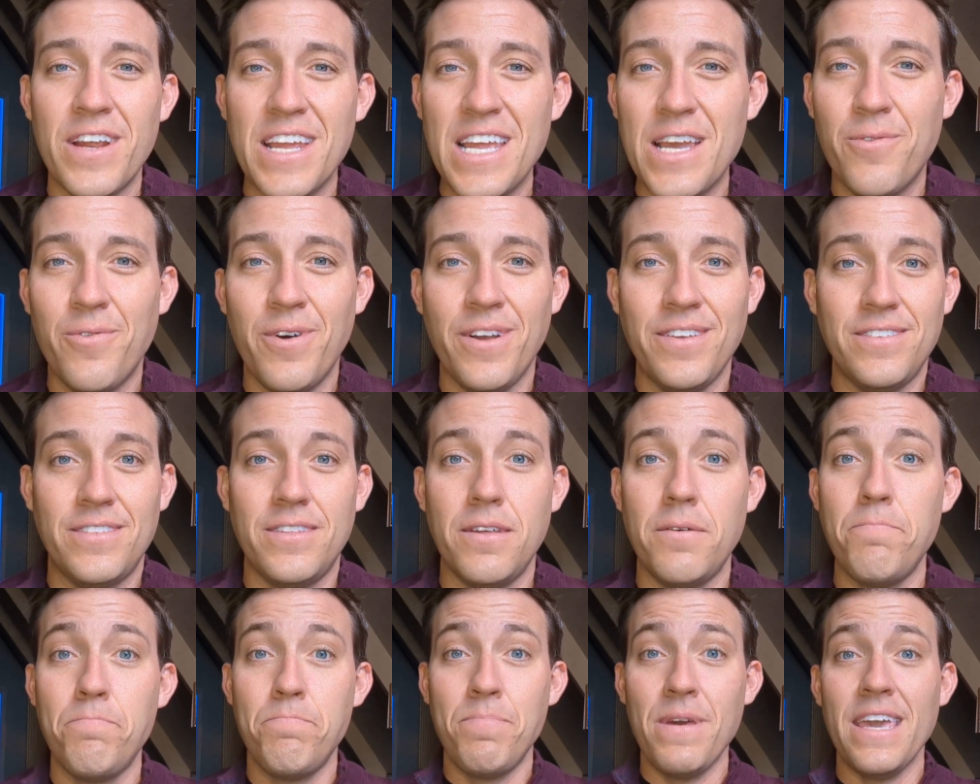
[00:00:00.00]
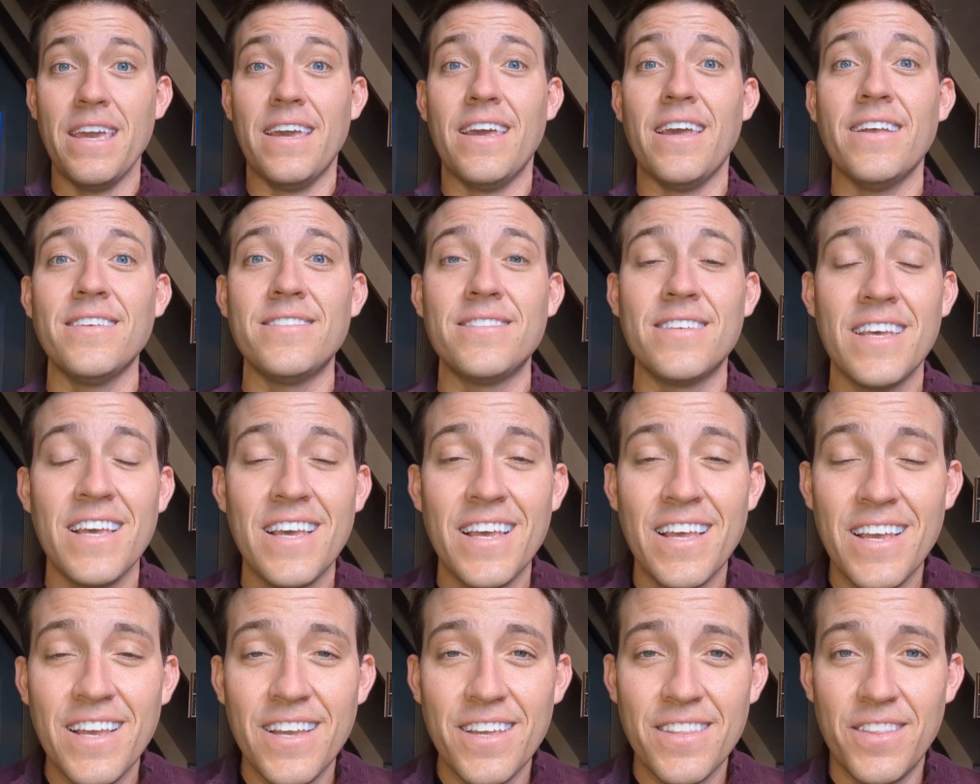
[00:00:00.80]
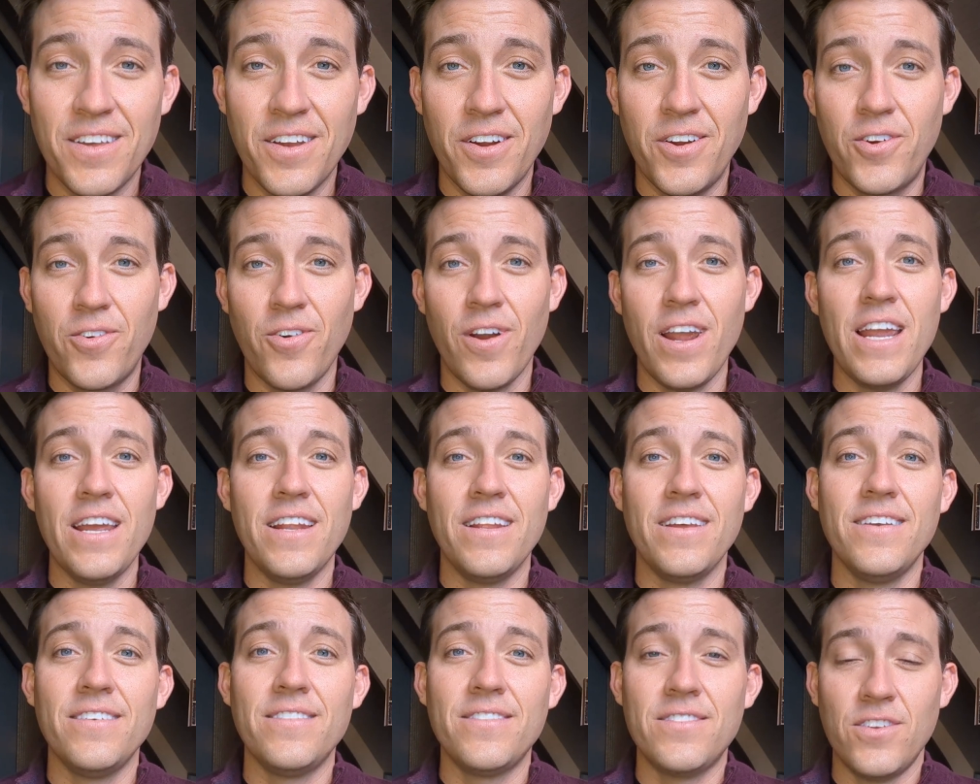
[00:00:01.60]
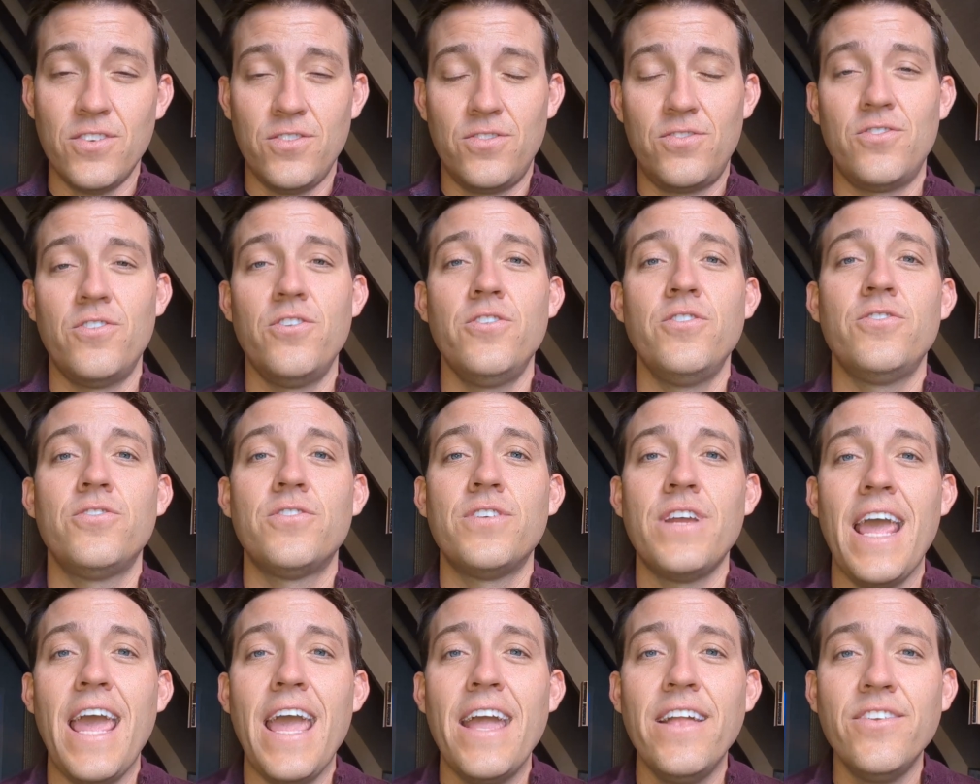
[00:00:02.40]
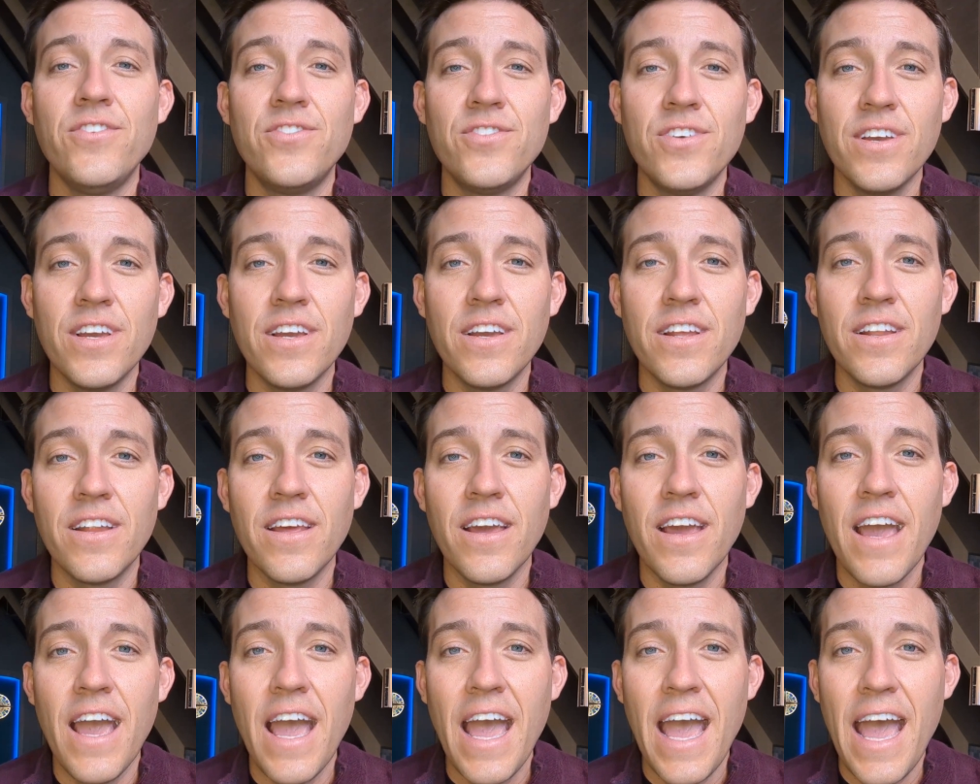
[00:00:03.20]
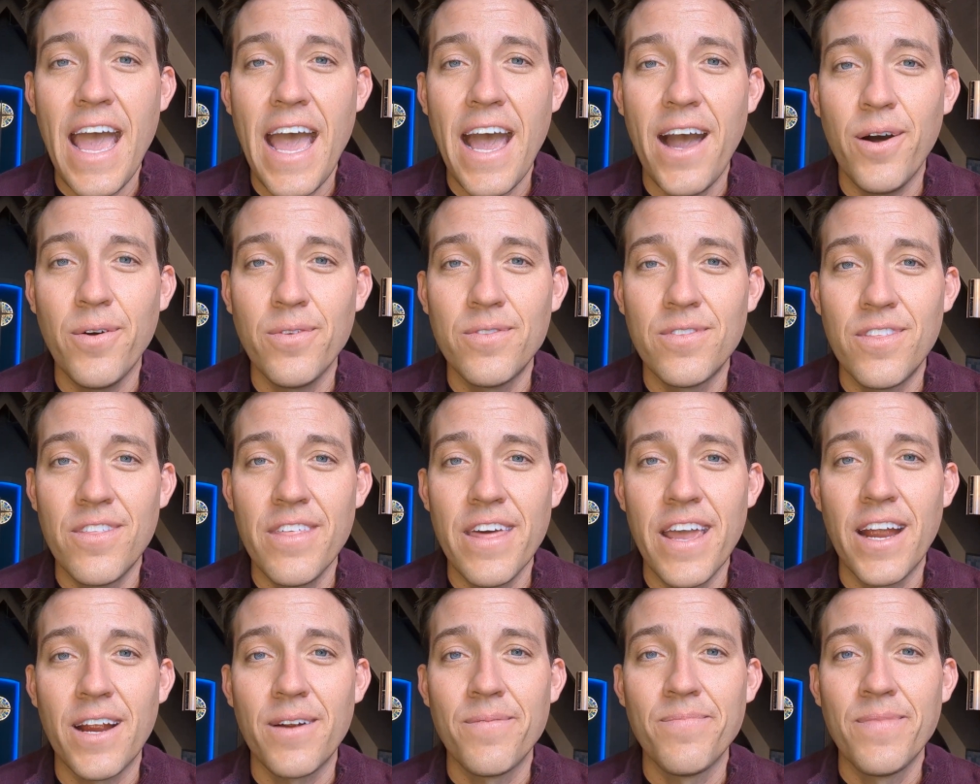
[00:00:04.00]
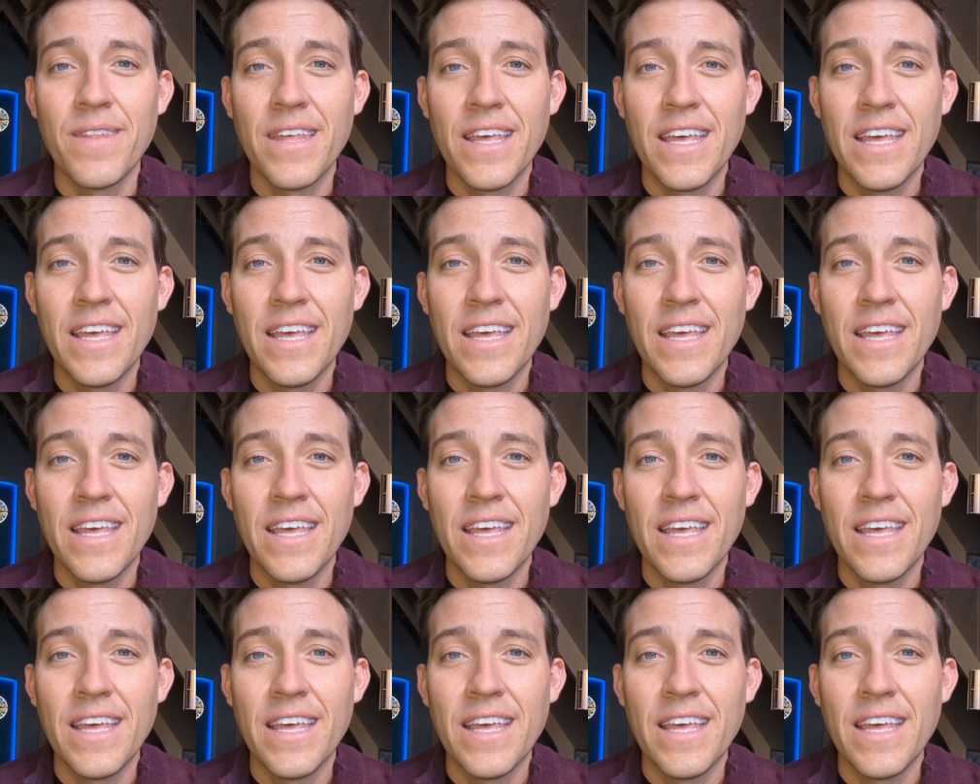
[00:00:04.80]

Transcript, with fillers: It was the biggest, the greatest search engine out there.